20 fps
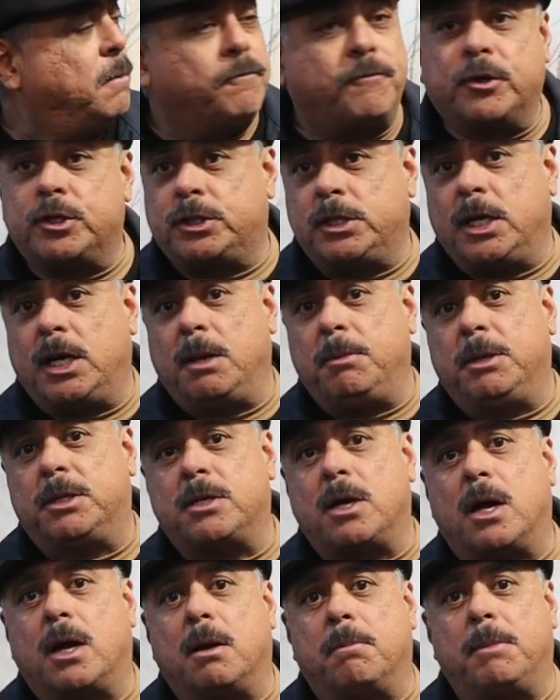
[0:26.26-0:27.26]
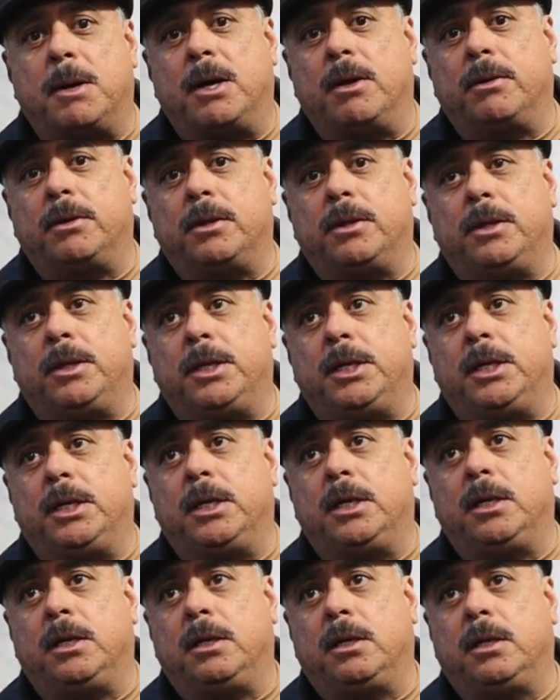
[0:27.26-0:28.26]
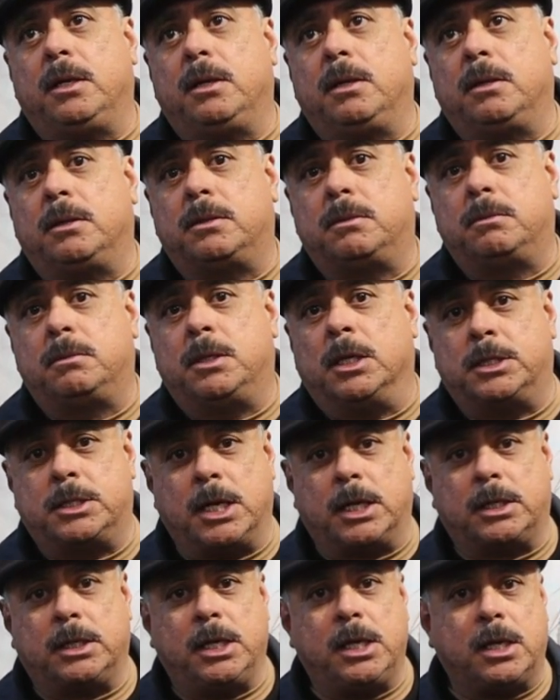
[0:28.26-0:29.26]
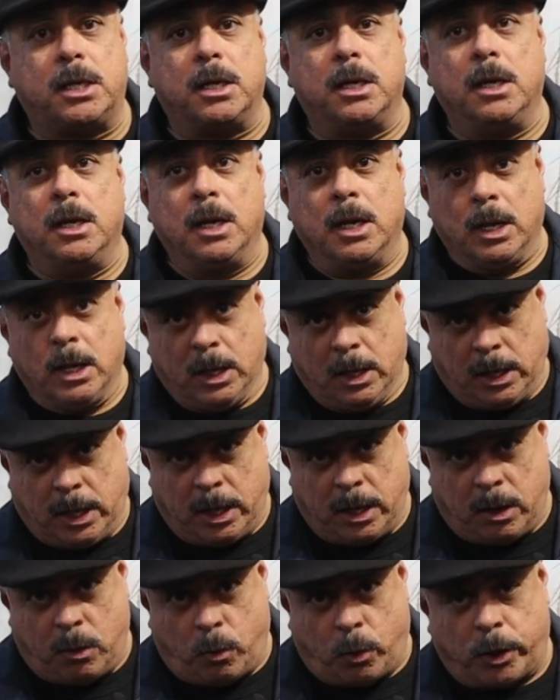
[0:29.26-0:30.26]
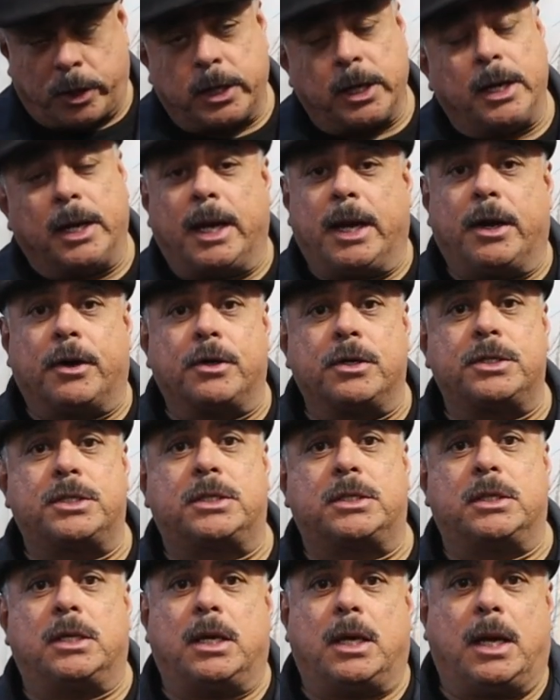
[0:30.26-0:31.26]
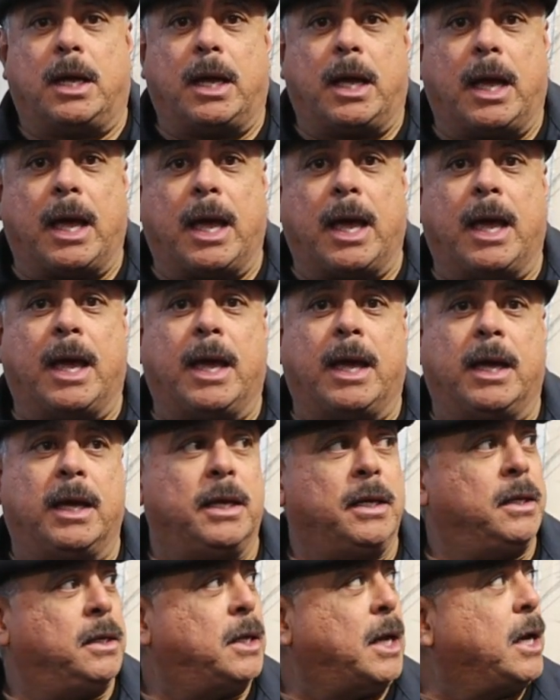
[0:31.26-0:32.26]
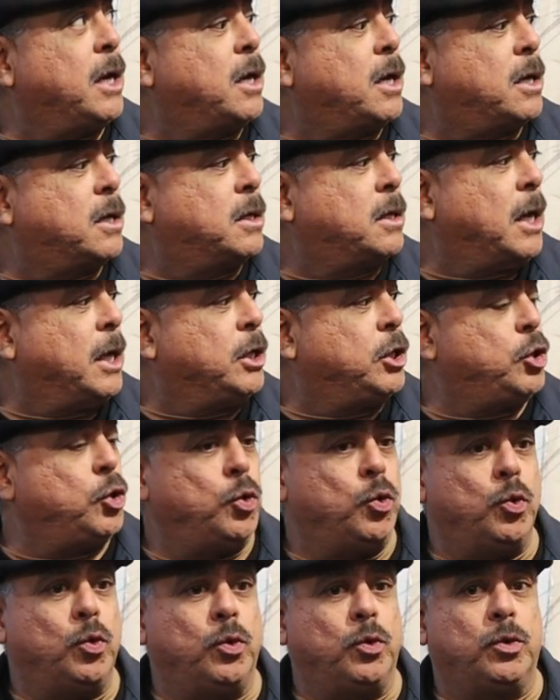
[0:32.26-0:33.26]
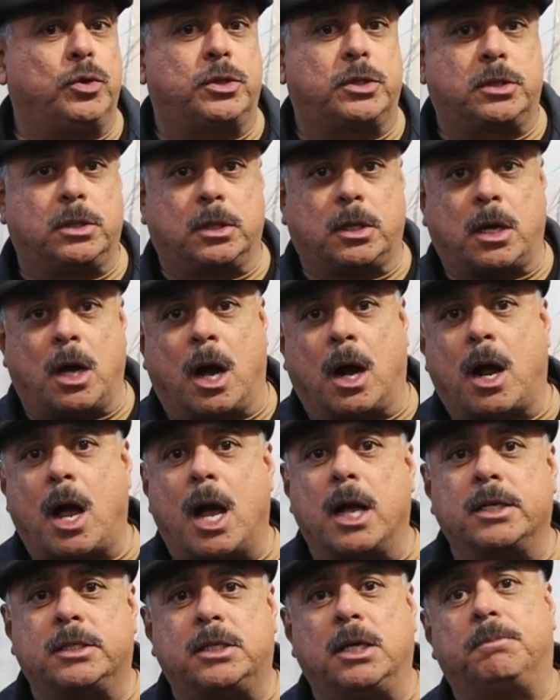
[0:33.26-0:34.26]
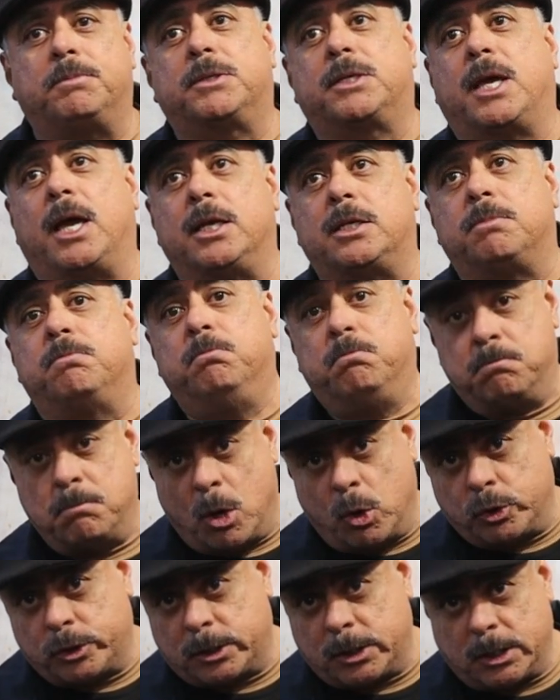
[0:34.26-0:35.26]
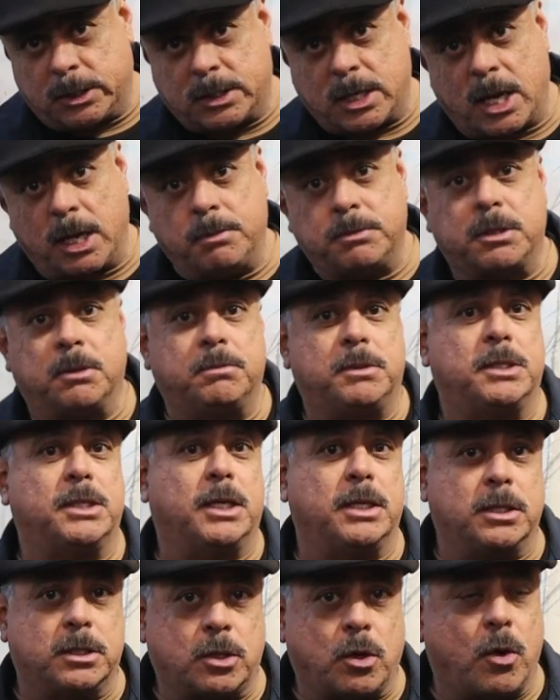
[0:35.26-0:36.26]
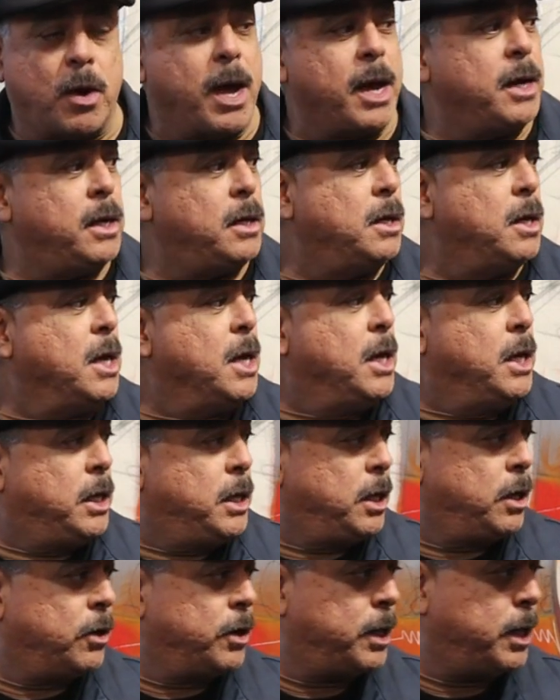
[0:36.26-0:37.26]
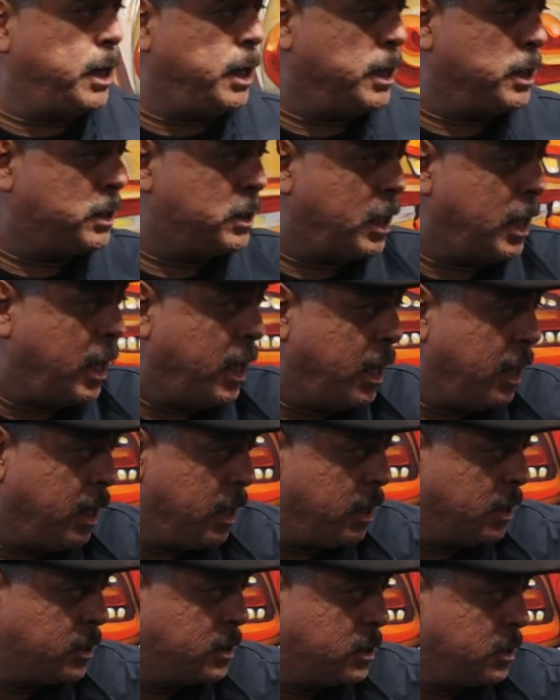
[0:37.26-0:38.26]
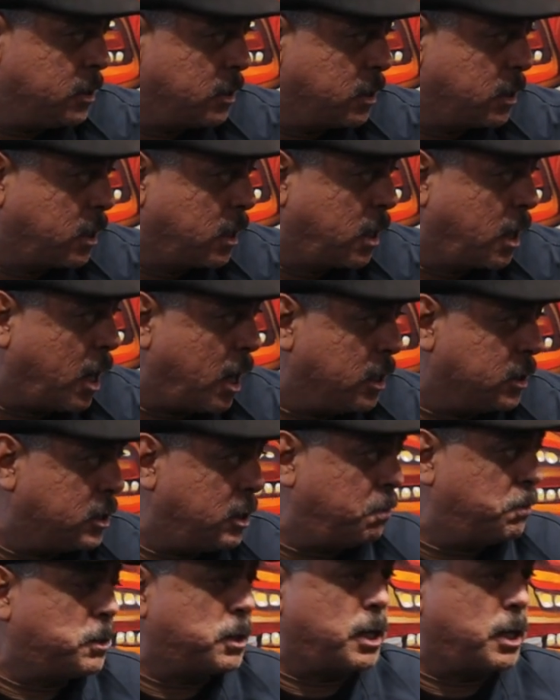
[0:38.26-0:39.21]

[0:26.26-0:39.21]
first thing, let me talk about the technique. I work in layers, and I do a concept sketch most of the time. Sometimes I just go at it. Here is a concept